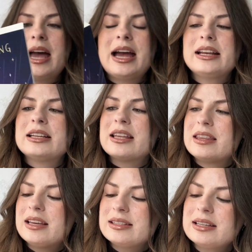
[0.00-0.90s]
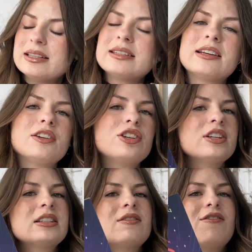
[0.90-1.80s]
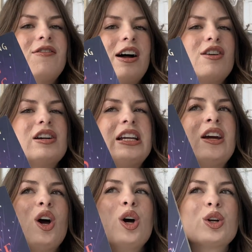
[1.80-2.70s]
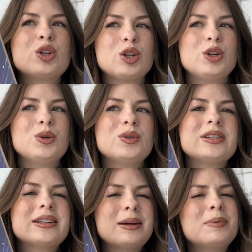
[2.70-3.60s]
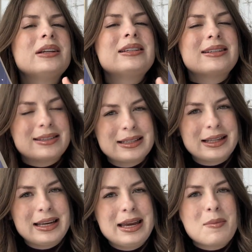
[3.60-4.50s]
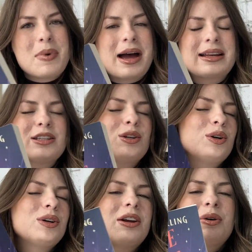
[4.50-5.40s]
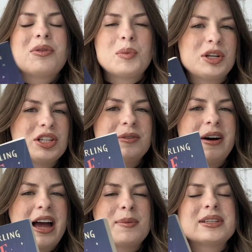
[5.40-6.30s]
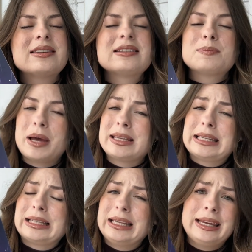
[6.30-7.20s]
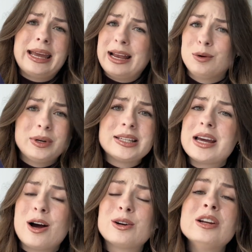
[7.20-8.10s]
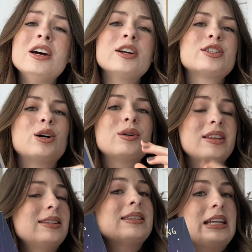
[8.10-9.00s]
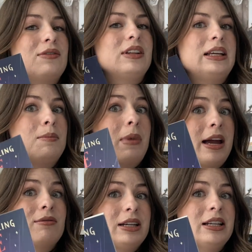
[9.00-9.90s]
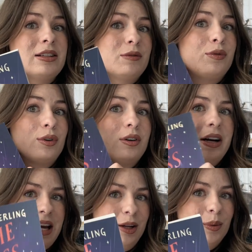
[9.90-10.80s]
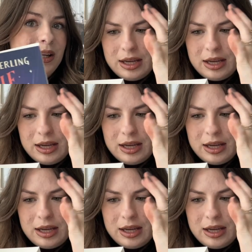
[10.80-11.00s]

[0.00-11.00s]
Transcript: And this is just very cute, a bit silly, but you know, you get all the witchy vibes. It's just basically Halloween Town, so this is definitely my read for Halloween.